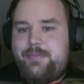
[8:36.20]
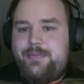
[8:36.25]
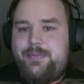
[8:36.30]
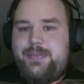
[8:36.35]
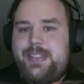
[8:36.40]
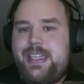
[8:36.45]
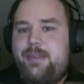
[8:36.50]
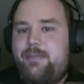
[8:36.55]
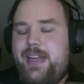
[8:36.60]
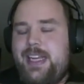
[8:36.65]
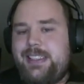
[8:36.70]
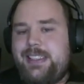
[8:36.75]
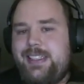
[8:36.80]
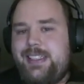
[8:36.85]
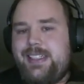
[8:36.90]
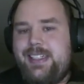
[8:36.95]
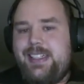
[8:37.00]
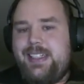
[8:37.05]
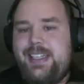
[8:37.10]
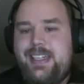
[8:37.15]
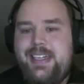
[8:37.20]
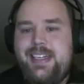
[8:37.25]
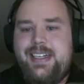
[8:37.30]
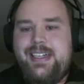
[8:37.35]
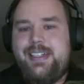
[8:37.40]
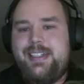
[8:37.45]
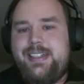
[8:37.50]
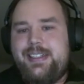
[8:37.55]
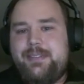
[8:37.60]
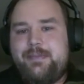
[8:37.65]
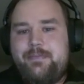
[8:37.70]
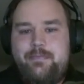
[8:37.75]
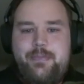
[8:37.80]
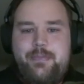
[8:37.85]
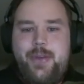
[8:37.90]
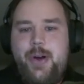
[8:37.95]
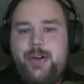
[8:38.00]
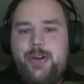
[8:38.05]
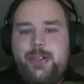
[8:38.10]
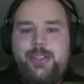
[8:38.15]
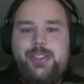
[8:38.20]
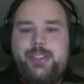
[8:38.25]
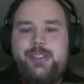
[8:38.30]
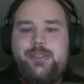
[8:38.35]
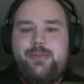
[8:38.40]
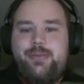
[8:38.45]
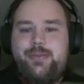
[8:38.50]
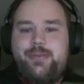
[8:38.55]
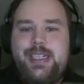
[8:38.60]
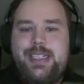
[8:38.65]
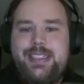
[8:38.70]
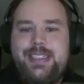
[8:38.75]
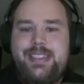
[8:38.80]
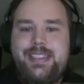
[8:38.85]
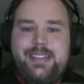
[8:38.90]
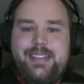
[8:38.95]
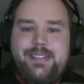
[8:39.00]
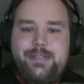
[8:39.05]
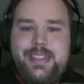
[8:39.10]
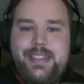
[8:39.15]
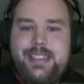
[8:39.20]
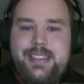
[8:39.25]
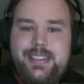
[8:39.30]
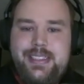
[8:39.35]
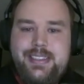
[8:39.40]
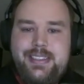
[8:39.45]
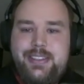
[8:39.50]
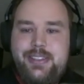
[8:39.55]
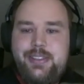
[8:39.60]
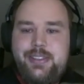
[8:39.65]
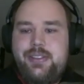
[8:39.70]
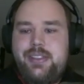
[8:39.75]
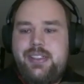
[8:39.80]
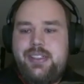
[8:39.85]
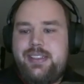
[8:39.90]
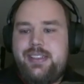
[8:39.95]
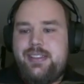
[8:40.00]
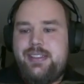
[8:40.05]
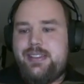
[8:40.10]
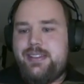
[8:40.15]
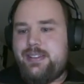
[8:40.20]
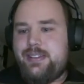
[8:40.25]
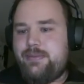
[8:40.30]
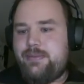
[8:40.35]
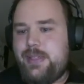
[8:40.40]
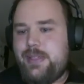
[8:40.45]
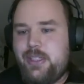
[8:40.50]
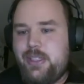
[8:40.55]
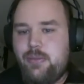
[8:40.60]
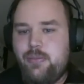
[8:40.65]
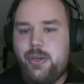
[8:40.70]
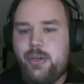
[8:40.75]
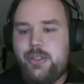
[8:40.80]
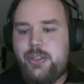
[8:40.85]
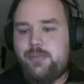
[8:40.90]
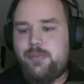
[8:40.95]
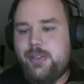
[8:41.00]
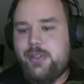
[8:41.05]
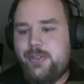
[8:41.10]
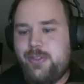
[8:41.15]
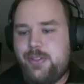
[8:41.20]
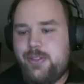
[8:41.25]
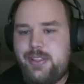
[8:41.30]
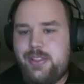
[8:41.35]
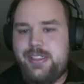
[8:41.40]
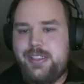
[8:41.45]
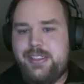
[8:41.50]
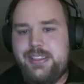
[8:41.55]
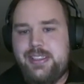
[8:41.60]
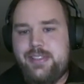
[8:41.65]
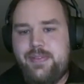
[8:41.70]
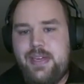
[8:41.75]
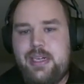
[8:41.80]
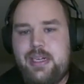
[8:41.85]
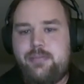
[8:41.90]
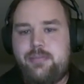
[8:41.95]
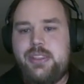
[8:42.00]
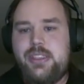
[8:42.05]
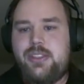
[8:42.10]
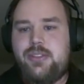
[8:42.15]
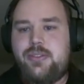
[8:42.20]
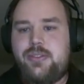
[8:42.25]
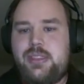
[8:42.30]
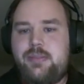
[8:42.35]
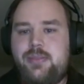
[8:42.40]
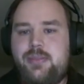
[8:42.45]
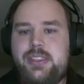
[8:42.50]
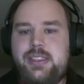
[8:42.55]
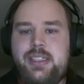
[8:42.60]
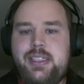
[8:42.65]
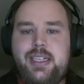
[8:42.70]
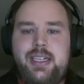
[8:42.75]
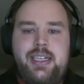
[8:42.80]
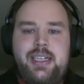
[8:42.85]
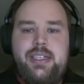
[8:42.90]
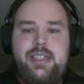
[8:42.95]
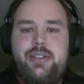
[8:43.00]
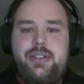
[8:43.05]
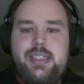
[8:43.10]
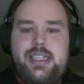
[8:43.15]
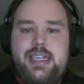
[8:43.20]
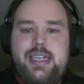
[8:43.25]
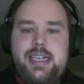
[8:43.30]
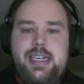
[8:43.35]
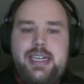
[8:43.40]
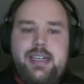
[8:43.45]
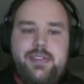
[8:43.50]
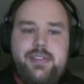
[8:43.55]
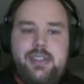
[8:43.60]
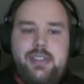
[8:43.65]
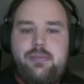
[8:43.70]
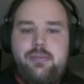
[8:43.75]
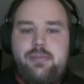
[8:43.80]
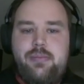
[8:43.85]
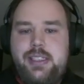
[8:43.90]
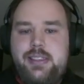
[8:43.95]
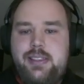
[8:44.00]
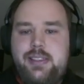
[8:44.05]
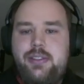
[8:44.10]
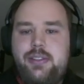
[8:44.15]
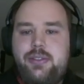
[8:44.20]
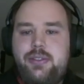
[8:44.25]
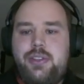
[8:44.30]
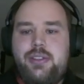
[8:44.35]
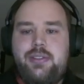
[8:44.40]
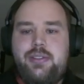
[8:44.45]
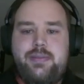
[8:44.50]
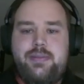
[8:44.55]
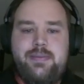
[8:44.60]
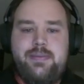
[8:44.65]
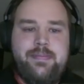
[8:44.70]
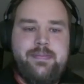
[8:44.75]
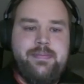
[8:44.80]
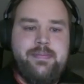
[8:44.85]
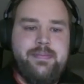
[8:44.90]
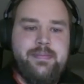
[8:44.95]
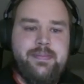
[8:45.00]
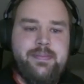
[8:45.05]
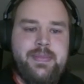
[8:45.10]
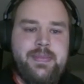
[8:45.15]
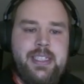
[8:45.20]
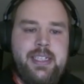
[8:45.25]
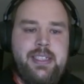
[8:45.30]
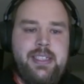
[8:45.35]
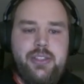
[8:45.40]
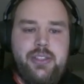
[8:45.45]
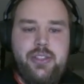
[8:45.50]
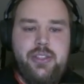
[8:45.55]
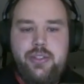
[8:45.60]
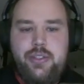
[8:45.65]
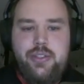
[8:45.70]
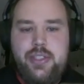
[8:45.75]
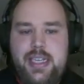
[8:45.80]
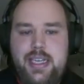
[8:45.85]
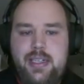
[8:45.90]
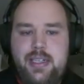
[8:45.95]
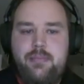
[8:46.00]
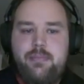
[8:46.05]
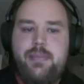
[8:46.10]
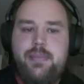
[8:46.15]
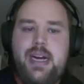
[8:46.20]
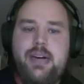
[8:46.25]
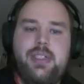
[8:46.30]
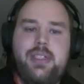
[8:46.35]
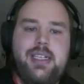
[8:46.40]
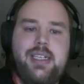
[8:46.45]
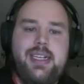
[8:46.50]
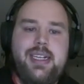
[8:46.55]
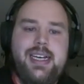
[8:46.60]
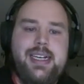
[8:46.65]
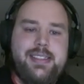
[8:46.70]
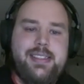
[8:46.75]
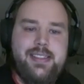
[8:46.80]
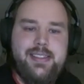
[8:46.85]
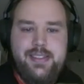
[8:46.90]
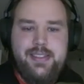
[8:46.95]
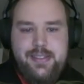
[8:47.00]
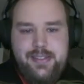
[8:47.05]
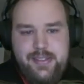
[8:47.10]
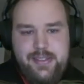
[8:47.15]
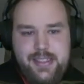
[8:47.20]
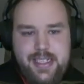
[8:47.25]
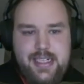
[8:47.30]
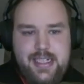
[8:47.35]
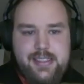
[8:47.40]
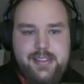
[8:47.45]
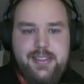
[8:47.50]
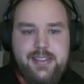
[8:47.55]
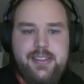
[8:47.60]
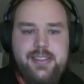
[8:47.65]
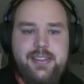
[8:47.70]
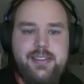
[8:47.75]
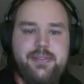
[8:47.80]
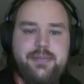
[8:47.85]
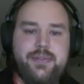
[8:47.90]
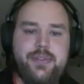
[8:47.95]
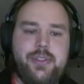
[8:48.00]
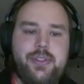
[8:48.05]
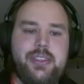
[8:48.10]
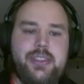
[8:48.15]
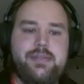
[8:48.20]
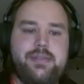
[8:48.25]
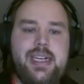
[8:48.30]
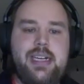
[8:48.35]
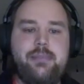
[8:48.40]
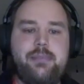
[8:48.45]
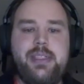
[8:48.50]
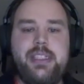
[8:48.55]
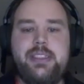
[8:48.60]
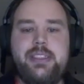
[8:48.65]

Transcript: basically merge when you merge both development streams. You then have the complete solution. So you can parallelize tasks for development.